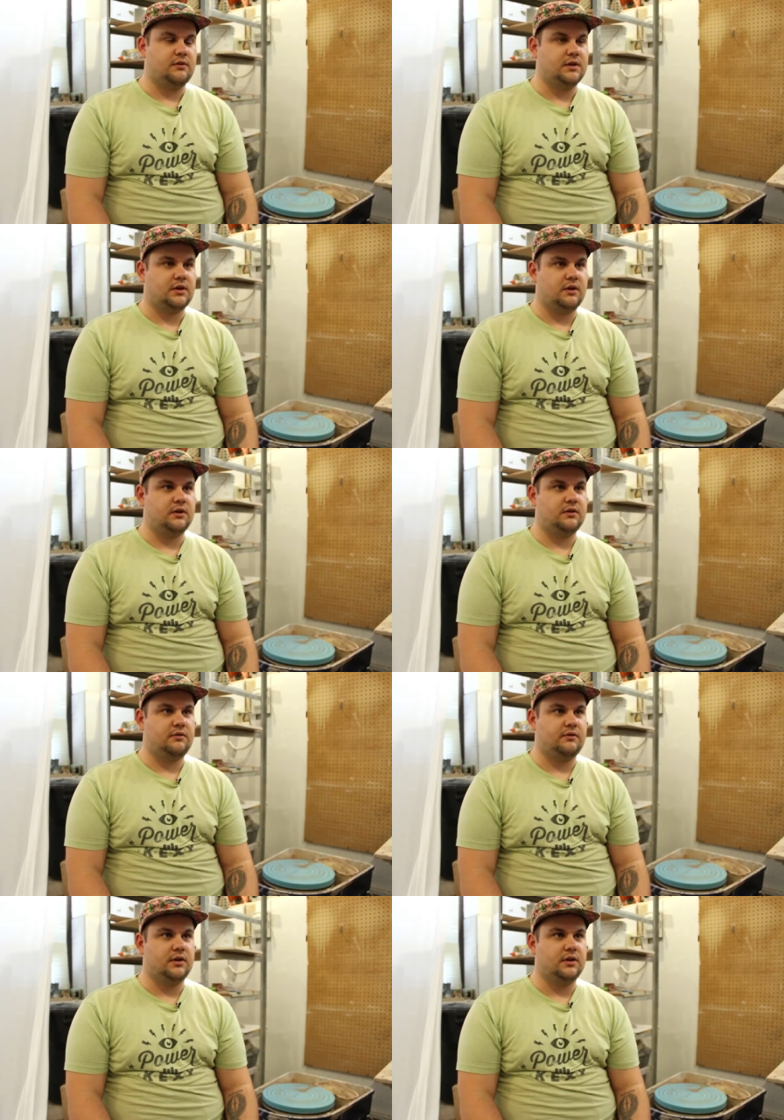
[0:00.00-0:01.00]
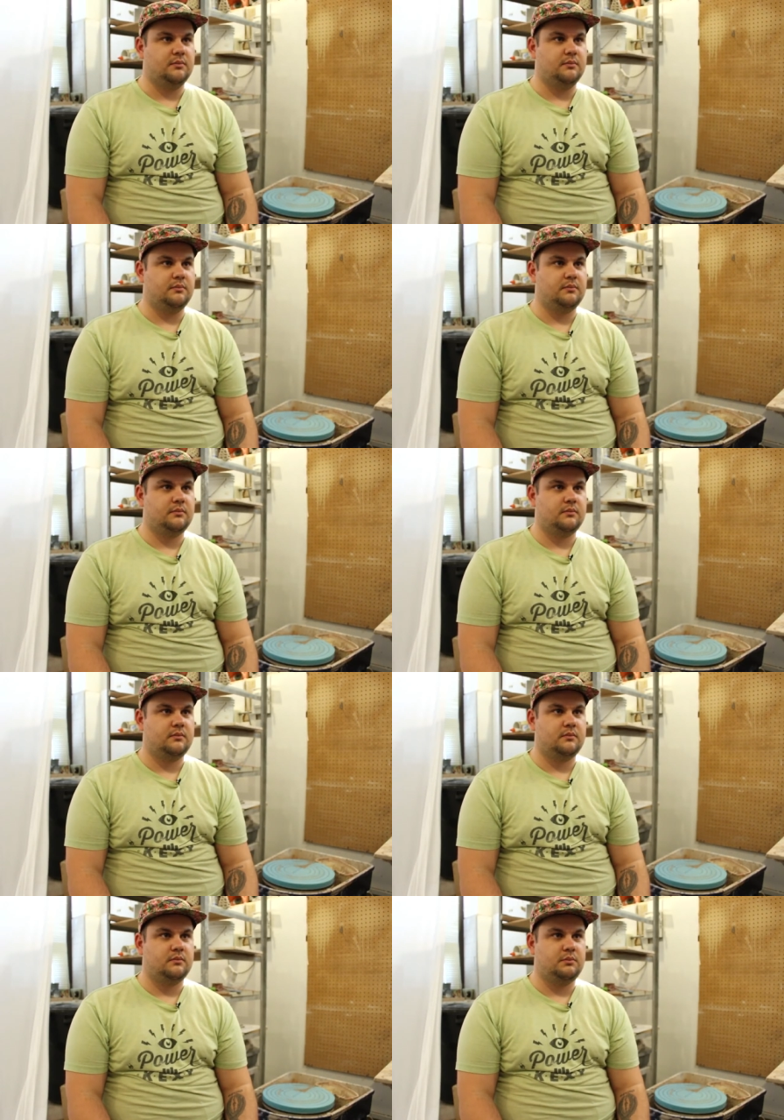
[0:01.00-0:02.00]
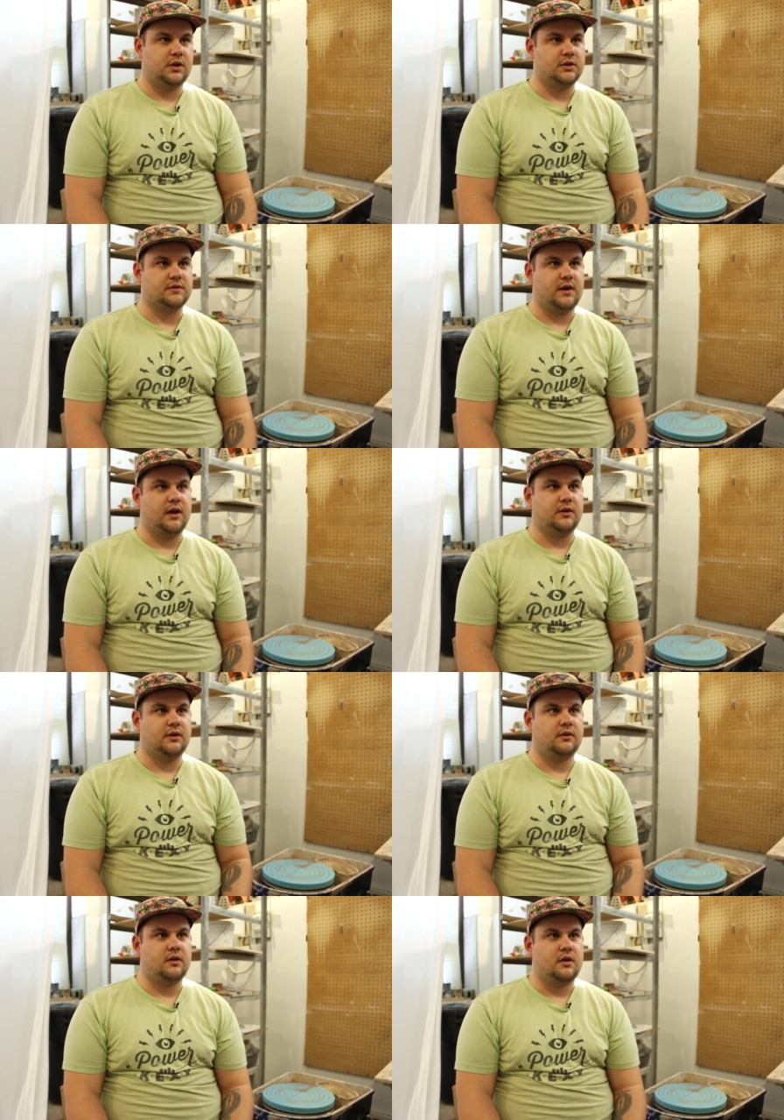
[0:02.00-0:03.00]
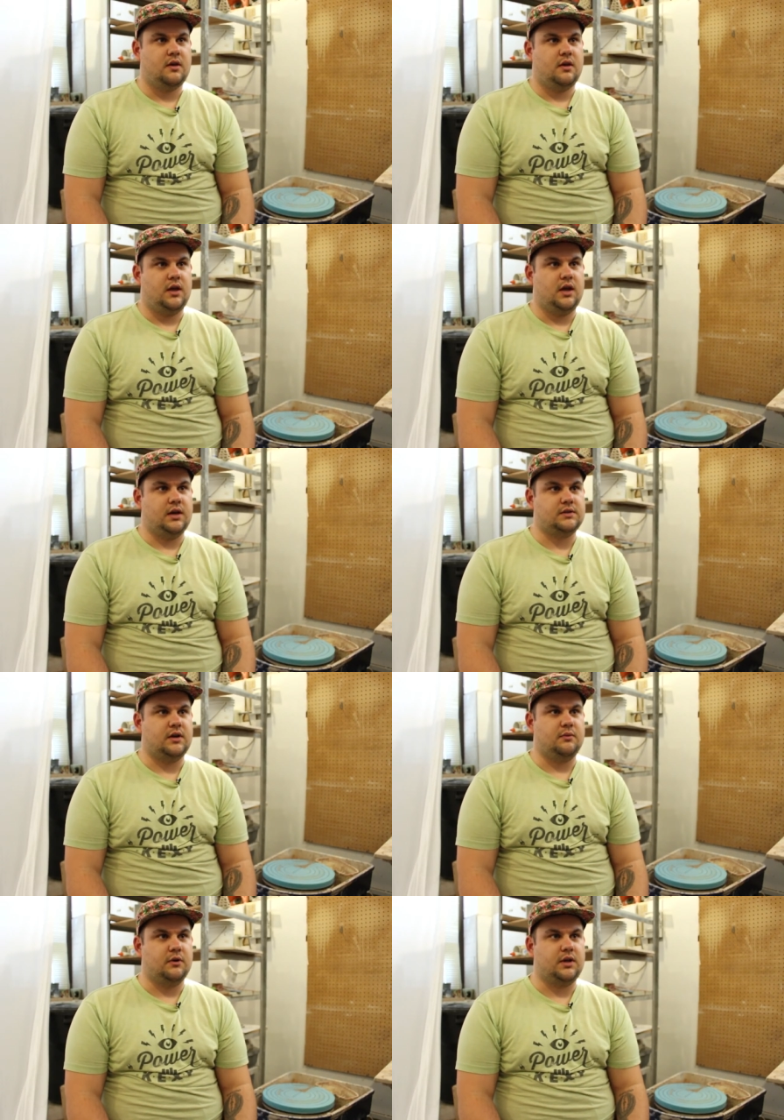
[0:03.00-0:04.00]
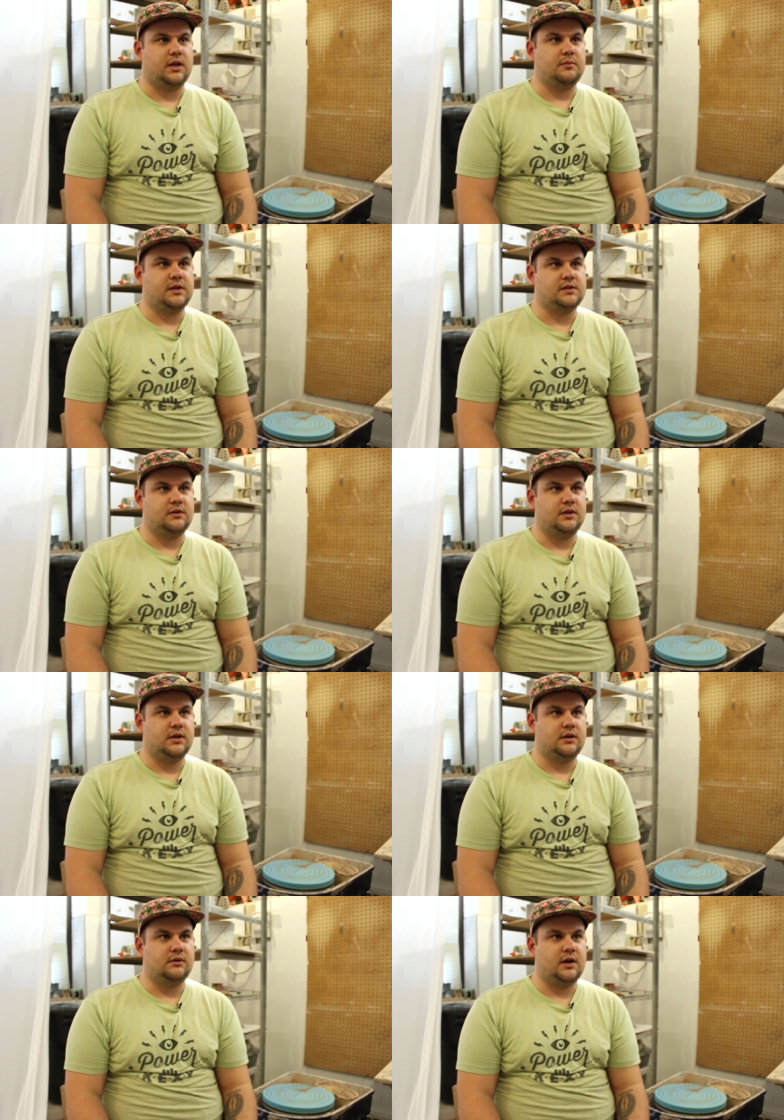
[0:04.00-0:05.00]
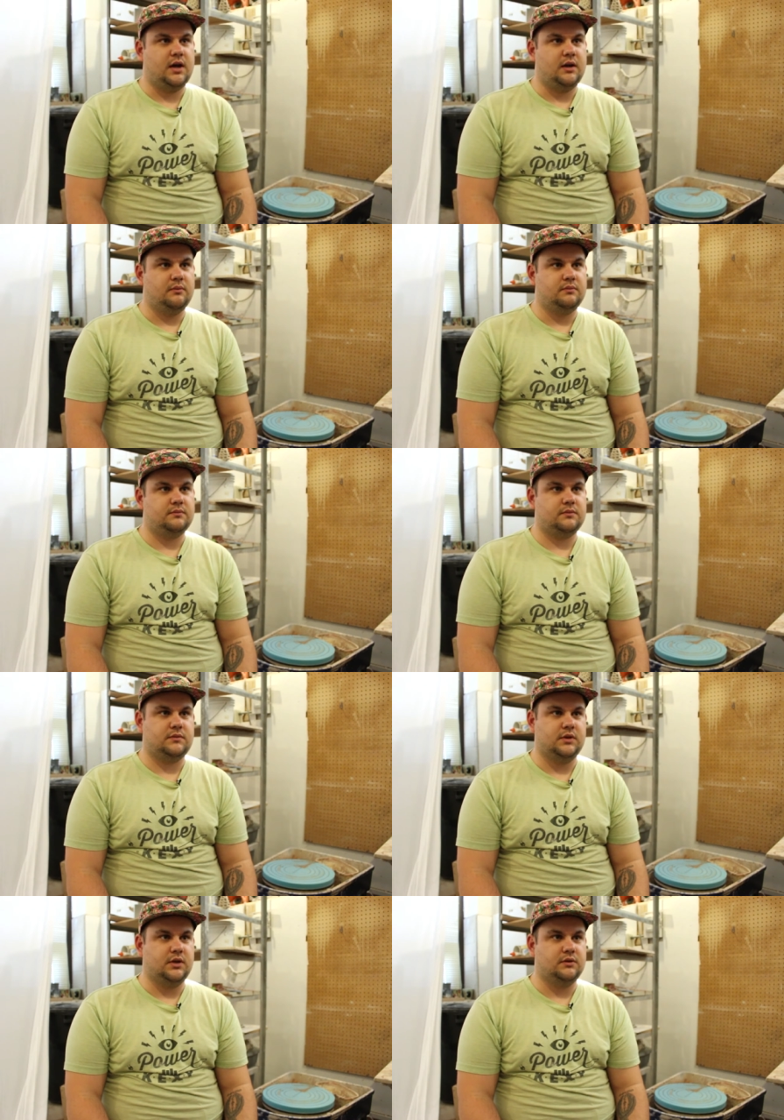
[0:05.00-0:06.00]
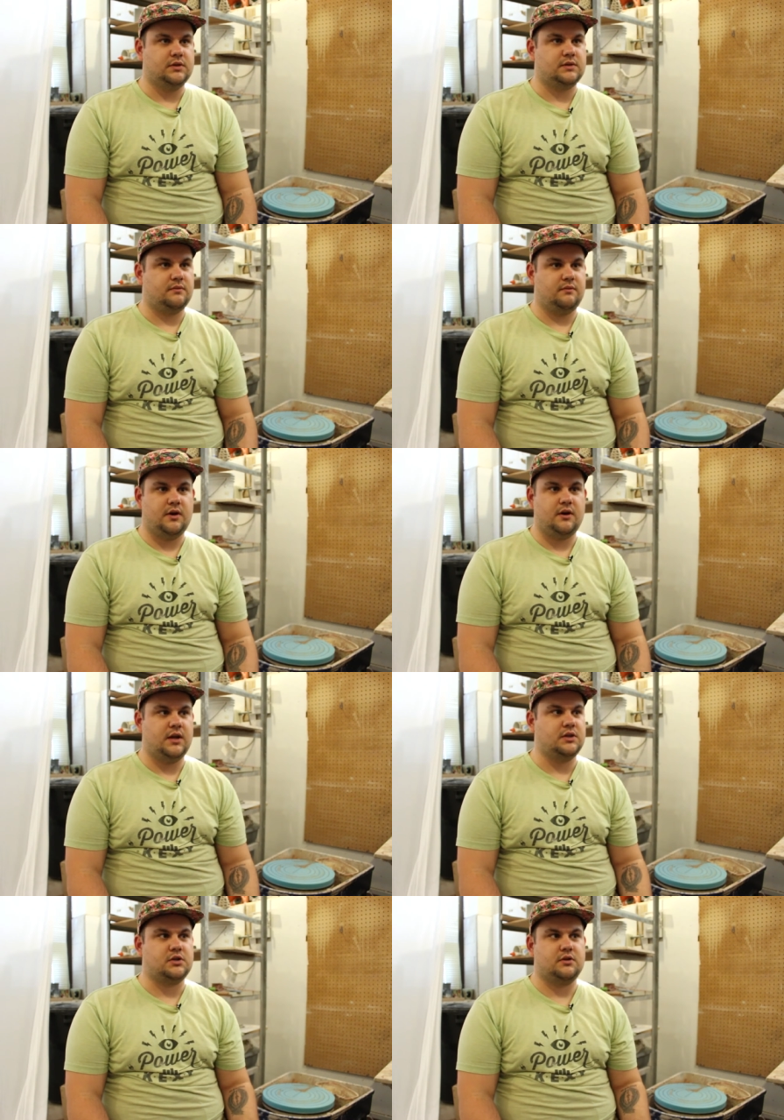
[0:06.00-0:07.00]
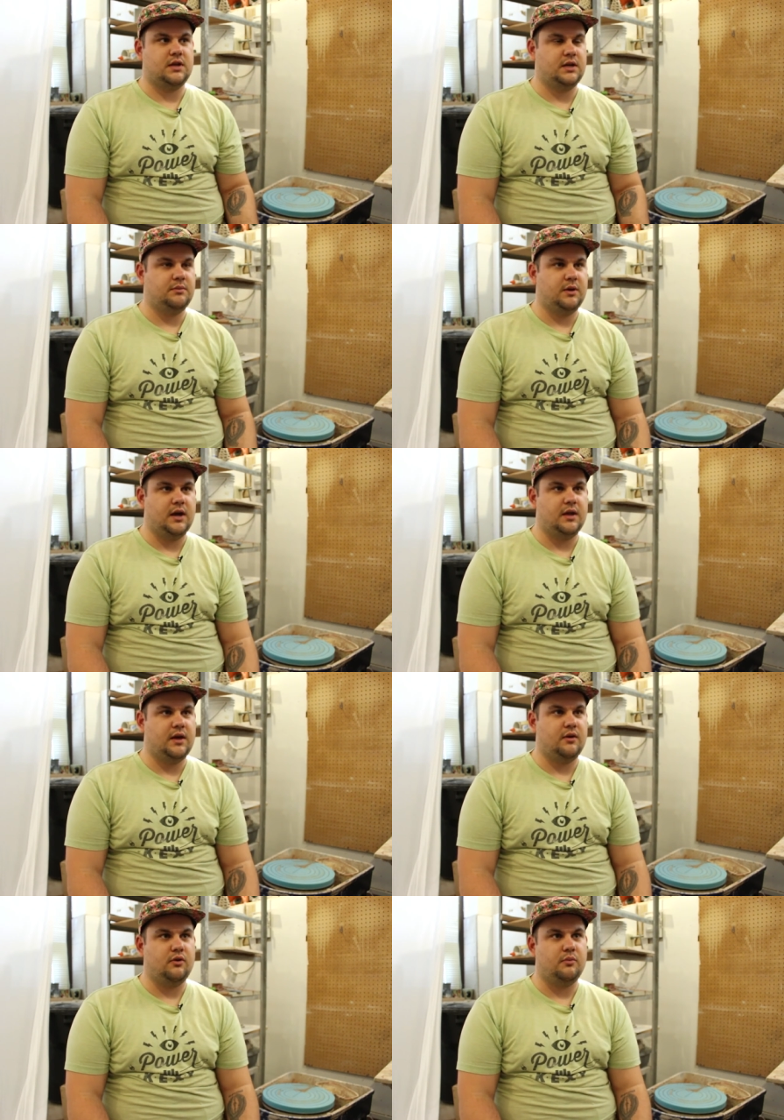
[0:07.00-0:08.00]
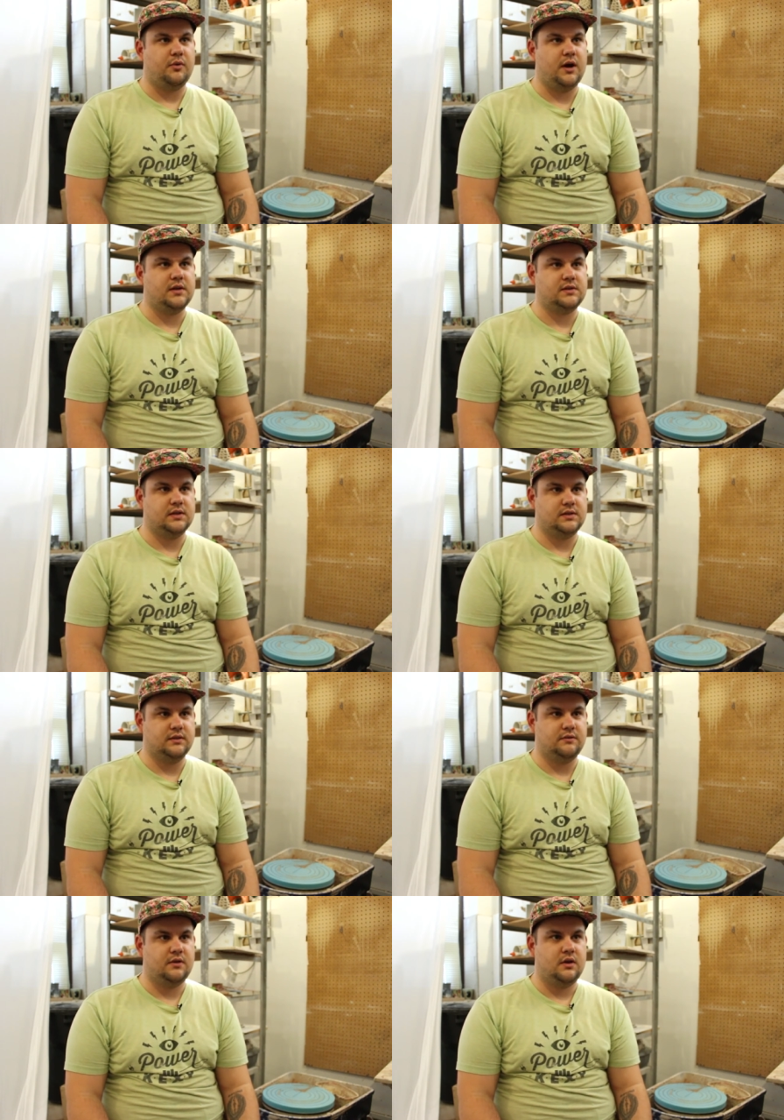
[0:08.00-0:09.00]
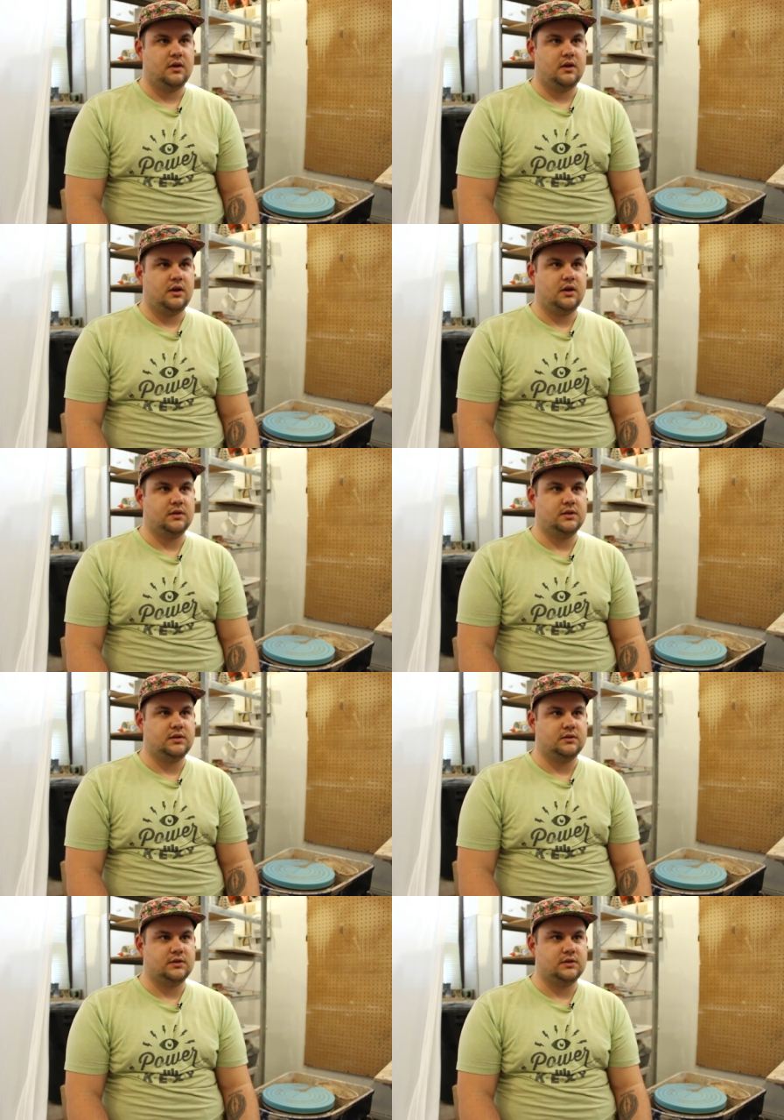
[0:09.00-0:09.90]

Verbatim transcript: I returned from Peters Valley and I started working in my studio, I you know just very intrigued by that whole process of uh, digital